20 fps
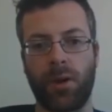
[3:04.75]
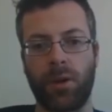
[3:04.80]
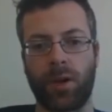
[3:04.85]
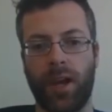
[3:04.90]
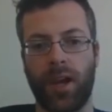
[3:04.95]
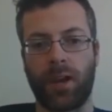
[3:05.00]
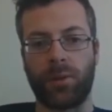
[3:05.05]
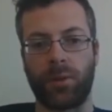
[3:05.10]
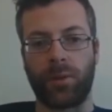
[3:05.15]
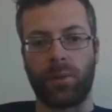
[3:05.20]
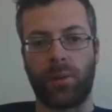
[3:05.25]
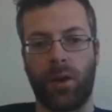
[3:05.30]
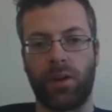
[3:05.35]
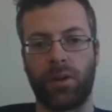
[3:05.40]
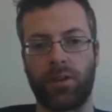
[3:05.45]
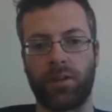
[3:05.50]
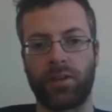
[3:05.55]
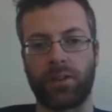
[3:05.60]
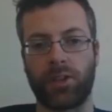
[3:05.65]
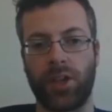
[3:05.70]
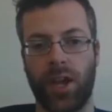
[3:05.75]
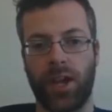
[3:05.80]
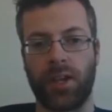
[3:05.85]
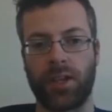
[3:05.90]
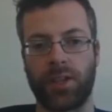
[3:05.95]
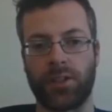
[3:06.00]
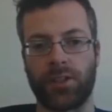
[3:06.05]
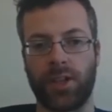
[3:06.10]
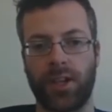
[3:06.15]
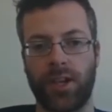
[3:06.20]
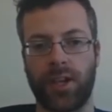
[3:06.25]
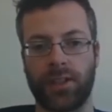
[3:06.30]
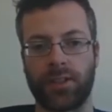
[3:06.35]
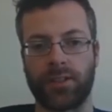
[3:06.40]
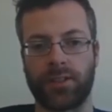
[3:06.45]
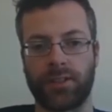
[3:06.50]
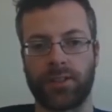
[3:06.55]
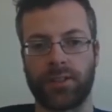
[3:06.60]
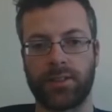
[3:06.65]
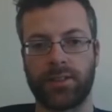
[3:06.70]
okay with what change
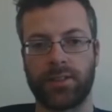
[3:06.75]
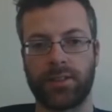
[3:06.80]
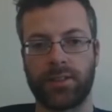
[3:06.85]
is.